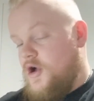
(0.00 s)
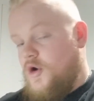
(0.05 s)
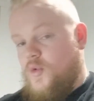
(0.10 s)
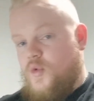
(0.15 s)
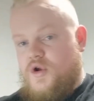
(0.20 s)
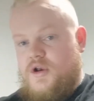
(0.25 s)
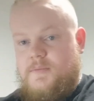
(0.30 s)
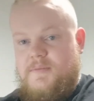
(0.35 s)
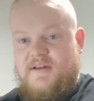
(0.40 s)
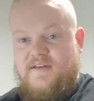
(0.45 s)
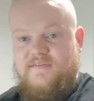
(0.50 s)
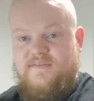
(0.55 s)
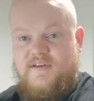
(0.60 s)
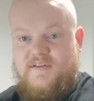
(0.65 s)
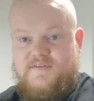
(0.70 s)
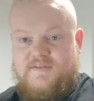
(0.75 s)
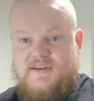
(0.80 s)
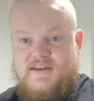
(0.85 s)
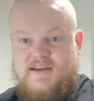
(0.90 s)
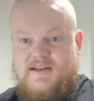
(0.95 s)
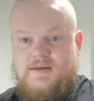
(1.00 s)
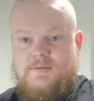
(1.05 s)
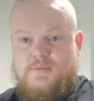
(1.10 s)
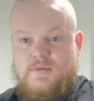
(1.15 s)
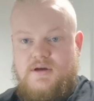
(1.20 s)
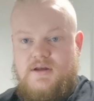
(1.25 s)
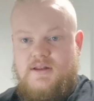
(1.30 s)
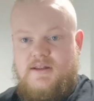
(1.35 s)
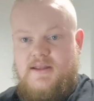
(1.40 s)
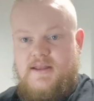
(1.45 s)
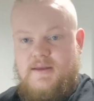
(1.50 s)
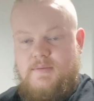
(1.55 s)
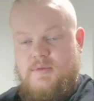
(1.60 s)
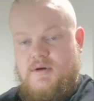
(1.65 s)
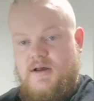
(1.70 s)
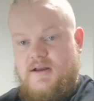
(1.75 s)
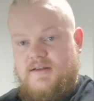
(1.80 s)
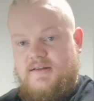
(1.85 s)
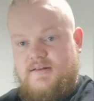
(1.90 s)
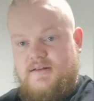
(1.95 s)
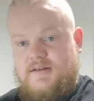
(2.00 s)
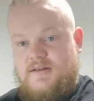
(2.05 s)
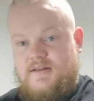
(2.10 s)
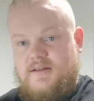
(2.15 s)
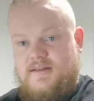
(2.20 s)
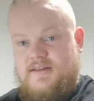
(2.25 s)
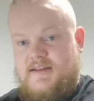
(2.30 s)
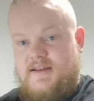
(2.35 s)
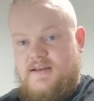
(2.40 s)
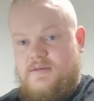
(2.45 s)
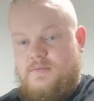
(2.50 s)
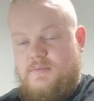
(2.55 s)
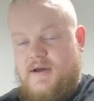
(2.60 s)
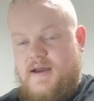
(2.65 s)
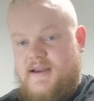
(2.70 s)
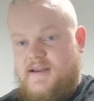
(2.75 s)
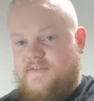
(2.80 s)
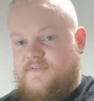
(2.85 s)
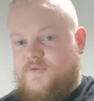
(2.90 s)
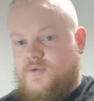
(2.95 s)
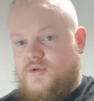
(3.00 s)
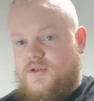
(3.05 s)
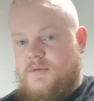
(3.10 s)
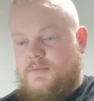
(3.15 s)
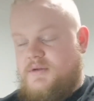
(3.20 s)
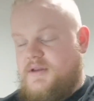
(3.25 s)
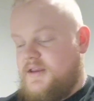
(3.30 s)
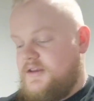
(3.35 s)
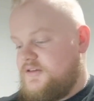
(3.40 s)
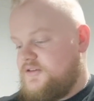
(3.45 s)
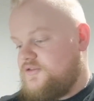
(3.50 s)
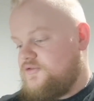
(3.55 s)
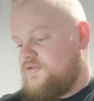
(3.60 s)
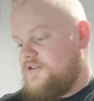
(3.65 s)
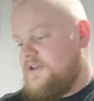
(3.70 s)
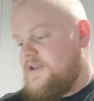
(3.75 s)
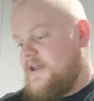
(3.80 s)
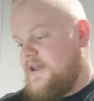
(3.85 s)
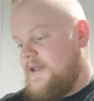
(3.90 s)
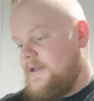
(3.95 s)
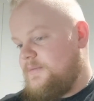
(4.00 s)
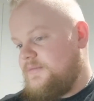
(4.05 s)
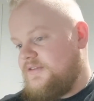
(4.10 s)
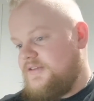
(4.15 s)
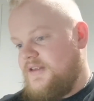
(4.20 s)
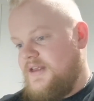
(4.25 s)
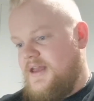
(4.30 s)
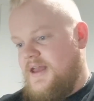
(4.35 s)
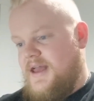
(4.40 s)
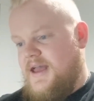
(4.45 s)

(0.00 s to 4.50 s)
Would have been 15, but the person didn't pay for the PS3 games.